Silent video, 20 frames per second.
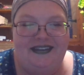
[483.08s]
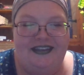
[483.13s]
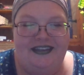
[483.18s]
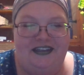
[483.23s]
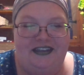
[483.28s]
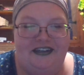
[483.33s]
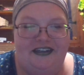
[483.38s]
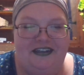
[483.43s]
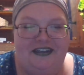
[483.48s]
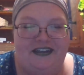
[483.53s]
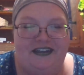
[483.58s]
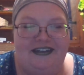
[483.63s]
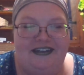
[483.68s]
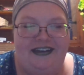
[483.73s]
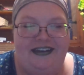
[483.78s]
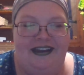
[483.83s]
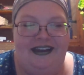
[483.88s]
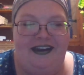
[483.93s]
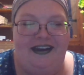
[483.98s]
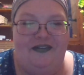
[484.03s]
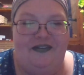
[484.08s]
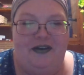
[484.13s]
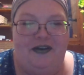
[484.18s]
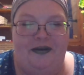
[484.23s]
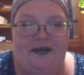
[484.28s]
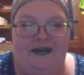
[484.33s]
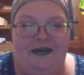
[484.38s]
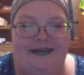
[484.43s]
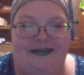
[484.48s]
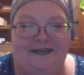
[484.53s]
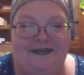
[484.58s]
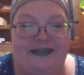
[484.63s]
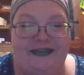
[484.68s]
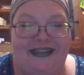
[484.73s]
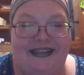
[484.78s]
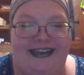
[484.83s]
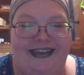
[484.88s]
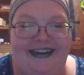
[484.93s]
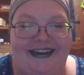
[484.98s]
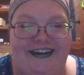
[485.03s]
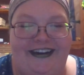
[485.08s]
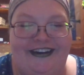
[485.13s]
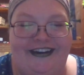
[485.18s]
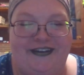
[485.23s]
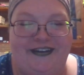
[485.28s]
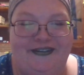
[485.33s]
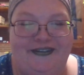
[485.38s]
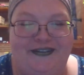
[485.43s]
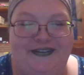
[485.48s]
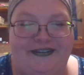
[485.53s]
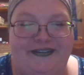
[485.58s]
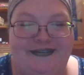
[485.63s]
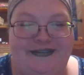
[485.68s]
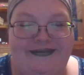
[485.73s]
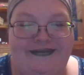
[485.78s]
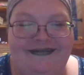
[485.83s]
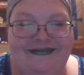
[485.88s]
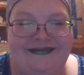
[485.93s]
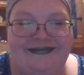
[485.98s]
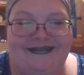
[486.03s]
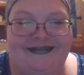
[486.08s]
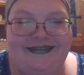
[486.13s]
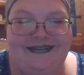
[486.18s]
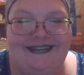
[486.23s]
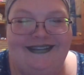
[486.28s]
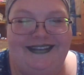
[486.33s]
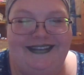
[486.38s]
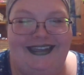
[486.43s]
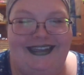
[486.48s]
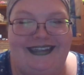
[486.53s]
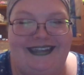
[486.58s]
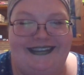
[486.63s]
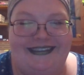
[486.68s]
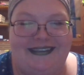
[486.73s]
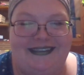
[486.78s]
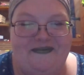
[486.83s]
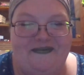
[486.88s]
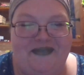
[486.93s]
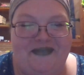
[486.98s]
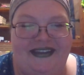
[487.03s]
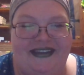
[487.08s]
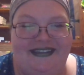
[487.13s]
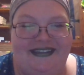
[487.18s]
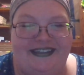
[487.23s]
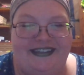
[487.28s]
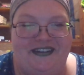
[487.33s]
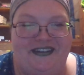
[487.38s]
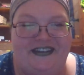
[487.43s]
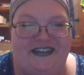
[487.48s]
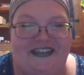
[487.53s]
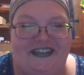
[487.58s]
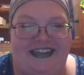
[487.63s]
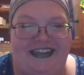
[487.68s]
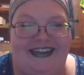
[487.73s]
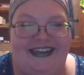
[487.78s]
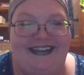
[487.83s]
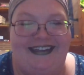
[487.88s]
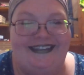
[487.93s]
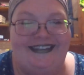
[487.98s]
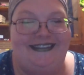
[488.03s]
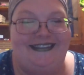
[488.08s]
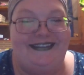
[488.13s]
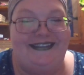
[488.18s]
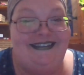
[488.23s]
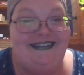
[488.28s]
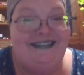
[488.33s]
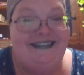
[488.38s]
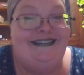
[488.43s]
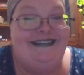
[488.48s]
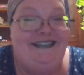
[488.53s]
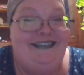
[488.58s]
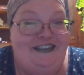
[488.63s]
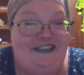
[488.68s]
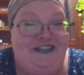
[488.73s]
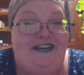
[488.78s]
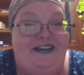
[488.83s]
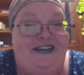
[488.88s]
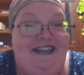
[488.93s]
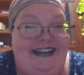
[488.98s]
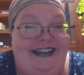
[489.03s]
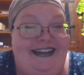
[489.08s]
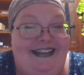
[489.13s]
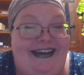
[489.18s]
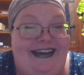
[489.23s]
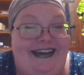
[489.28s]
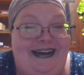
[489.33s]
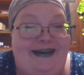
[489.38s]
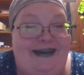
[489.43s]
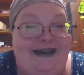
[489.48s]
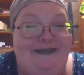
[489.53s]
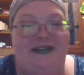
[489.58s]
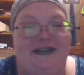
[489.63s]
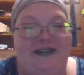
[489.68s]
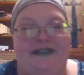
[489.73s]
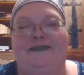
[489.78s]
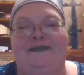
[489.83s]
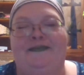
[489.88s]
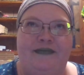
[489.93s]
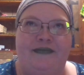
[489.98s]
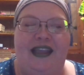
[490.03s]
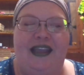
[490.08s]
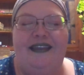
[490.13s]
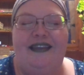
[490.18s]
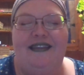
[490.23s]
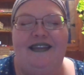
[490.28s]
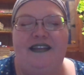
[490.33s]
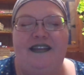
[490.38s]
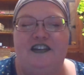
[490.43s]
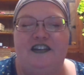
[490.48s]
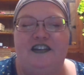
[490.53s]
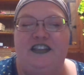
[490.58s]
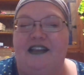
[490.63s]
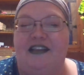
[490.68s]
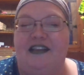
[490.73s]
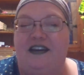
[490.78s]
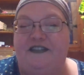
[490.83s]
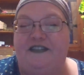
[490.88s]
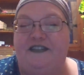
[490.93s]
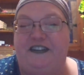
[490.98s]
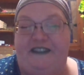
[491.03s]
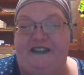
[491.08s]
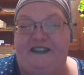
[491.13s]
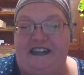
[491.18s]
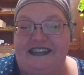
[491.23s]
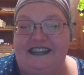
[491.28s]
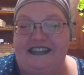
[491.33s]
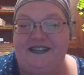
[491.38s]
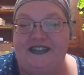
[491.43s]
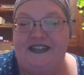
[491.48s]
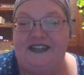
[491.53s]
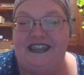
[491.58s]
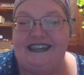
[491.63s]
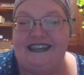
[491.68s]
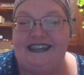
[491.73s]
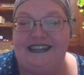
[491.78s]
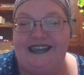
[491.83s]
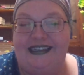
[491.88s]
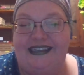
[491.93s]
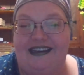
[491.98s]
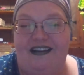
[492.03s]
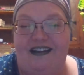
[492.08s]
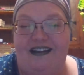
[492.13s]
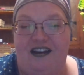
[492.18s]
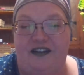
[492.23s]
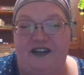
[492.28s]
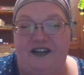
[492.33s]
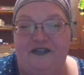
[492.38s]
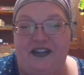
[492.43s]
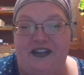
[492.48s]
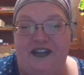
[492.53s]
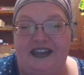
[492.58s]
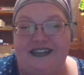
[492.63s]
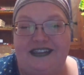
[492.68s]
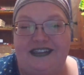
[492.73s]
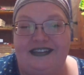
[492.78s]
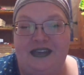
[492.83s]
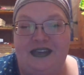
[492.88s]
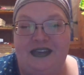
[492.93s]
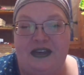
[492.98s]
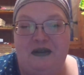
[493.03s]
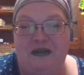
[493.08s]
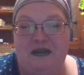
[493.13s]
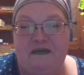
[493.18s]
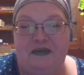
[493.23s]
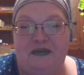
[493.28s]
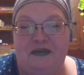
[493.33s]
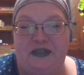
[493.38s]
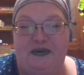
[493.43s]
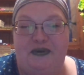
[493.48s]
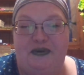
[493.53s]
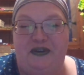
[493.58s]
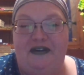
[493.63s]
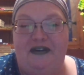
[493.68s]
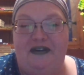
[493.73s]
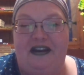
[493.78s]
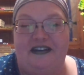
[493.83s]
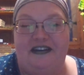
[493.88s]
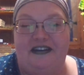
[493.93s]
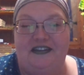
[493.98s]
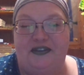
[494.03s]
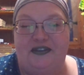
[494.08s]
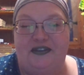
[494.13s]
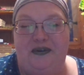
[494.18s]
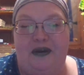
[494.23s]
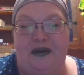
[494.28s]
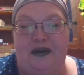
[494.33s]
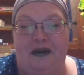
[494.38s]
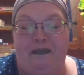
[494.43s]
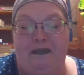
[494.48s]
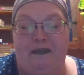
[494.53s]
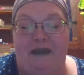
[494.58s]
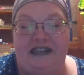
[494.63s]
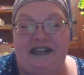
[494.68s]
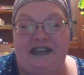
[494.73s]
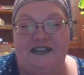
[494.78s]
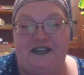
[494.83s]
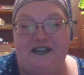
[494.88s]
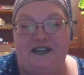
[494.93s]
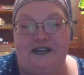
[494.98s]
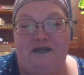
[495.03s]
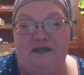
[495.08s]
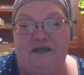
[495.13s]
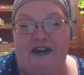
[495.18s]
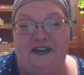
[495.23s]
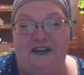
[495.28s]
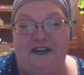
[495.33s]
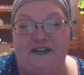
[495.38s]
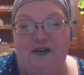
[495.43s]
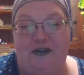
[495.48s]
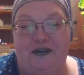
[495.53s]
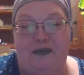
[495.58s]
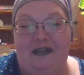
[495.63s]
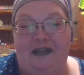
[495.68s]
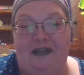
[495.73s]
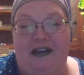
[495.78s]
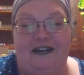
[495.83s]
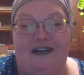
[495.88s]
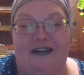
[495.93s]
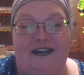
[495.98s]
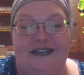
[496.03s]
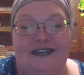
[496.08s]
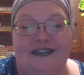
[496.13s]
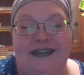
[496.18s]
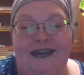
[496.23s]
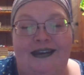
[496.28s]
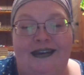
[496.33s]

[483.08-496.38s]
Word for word: you're kind of a planner who lets some things go to chance. Join the club. I think there's a lot of defensiveness and conflict between writers who are pantsers and writers who are plotters.